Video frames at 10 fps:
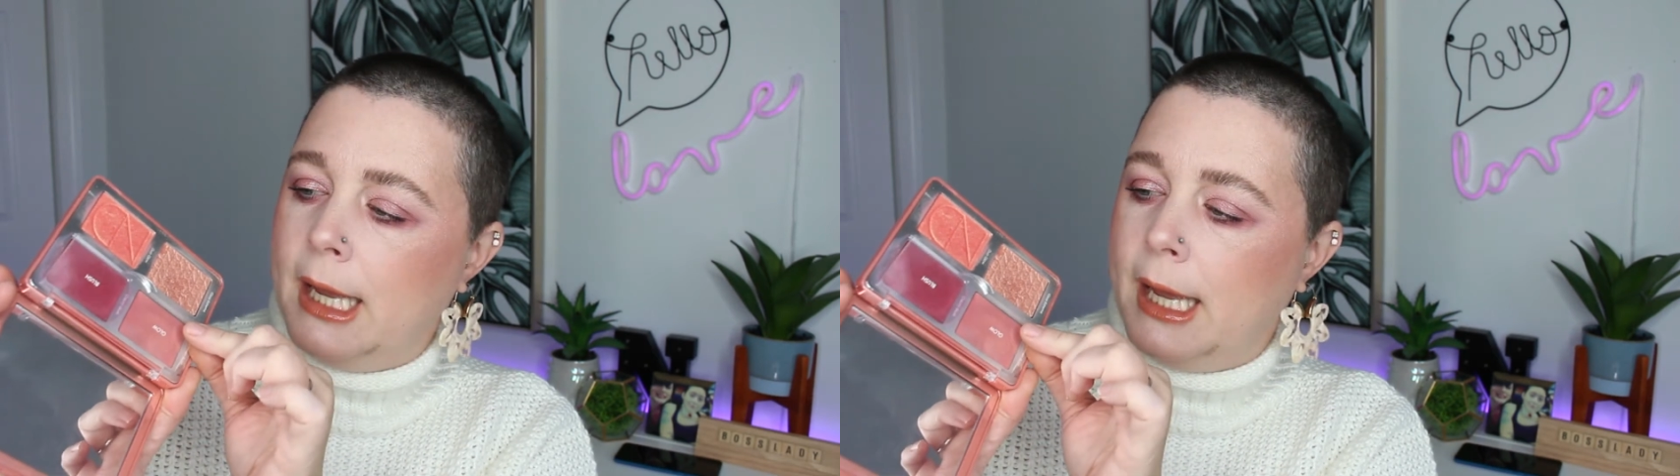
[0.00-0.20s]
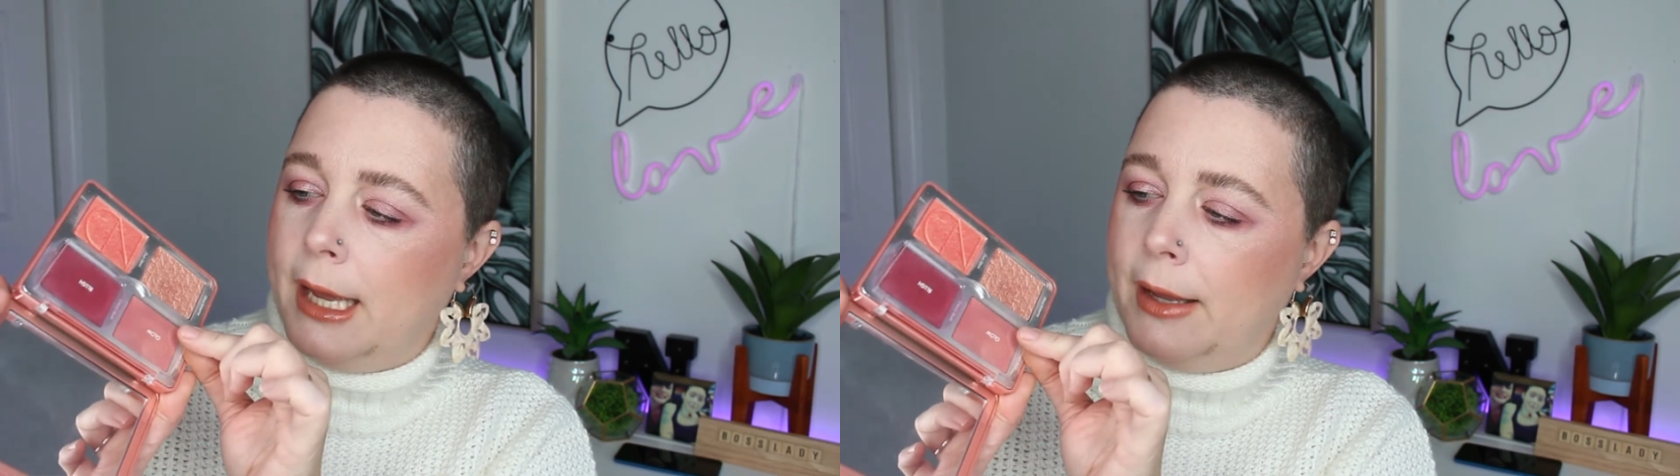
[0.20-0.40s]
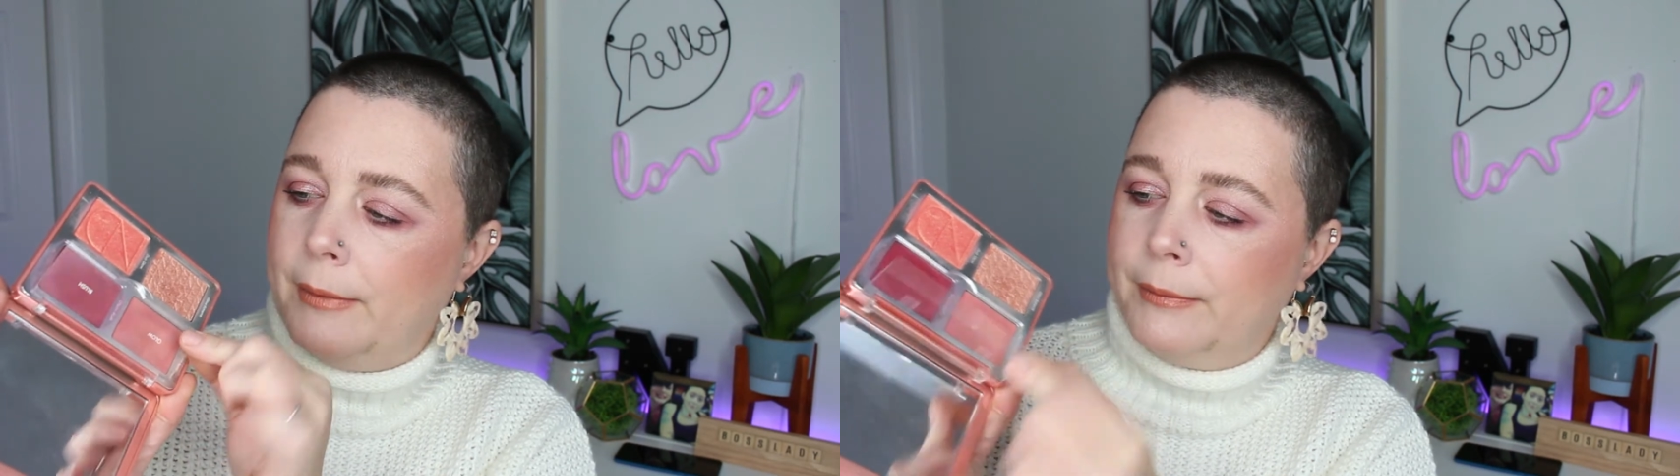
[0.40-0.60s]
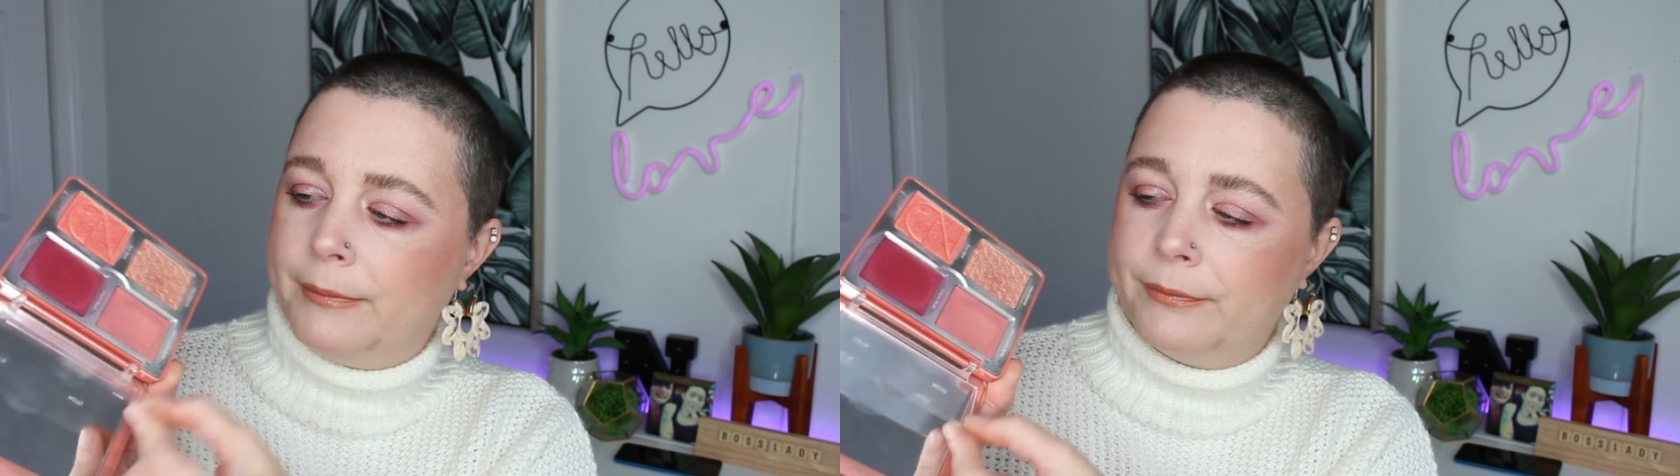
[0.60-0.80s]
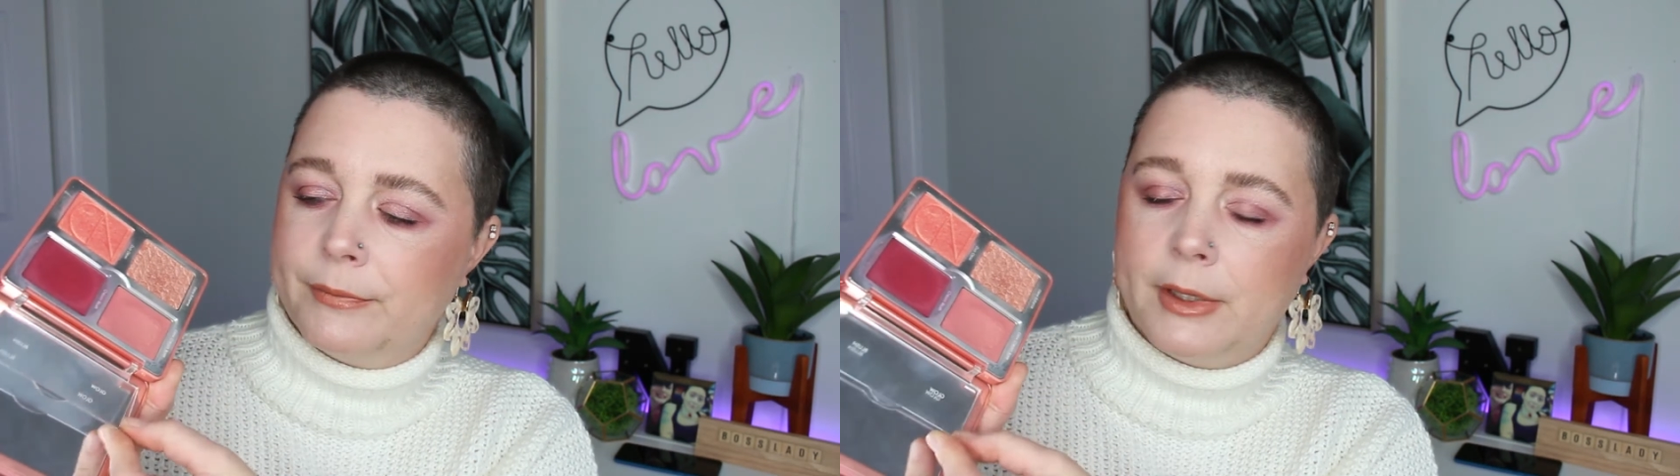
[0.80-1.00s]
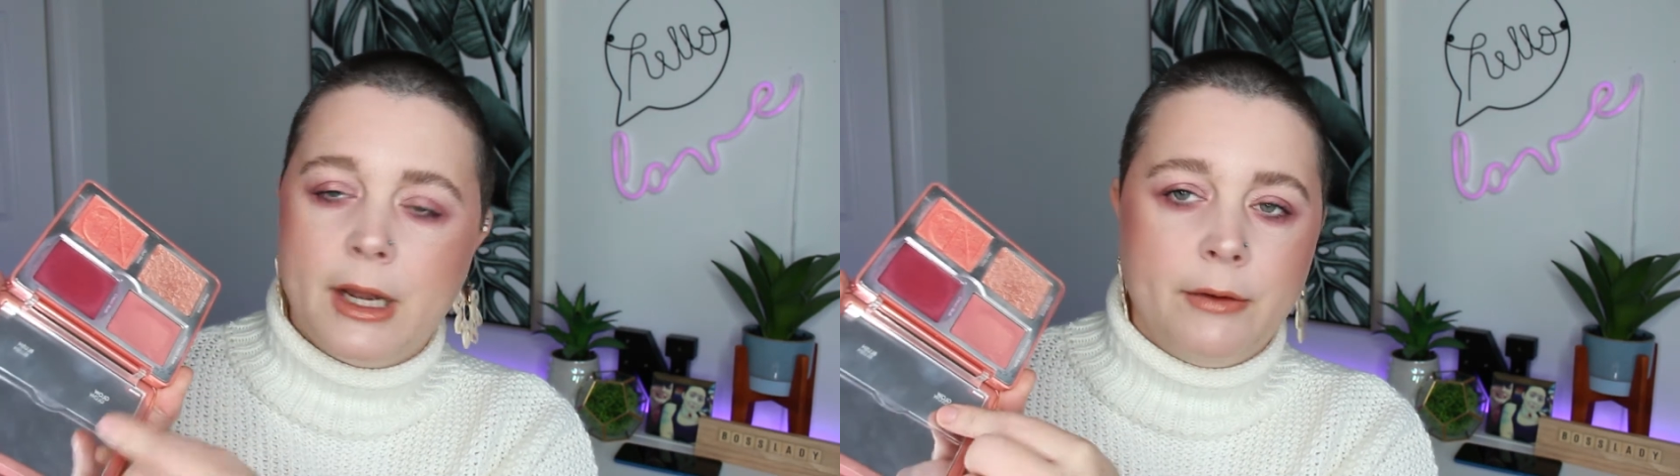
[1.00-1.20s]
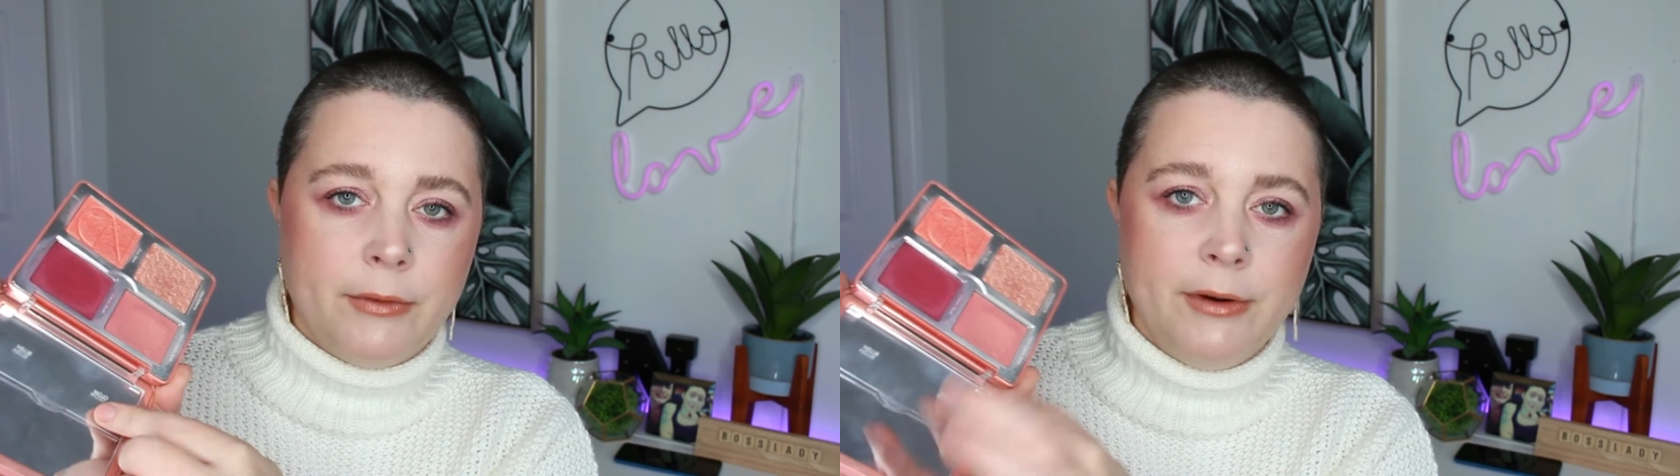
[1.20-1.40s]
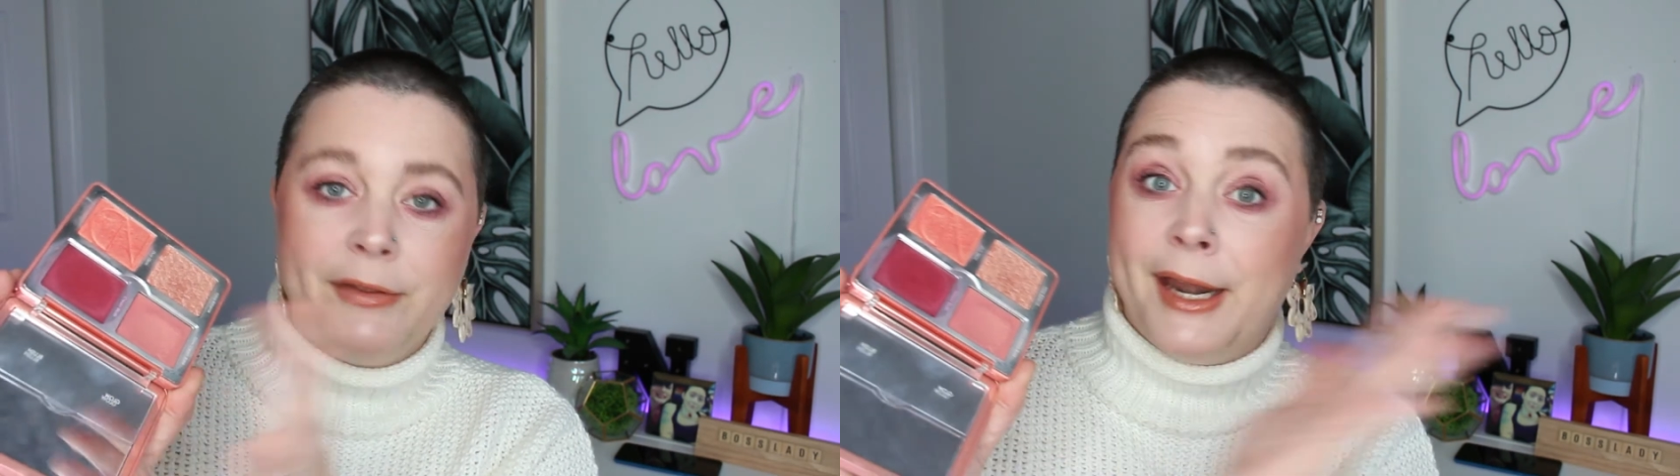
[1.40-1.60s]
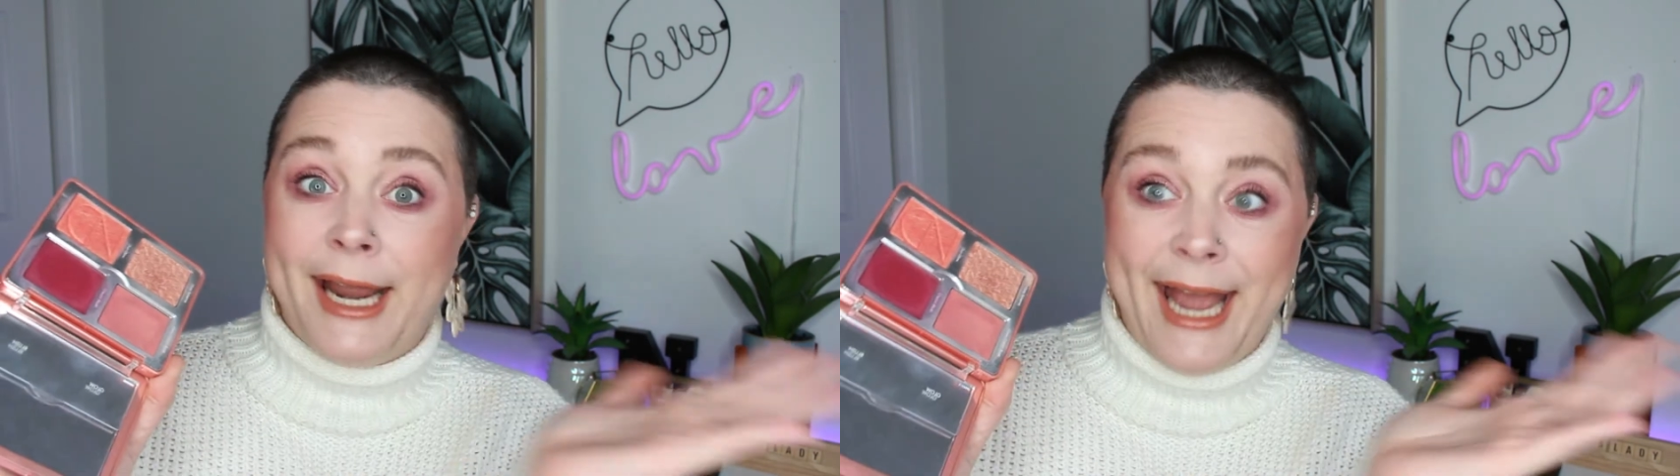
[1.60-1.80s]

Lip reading: cover that it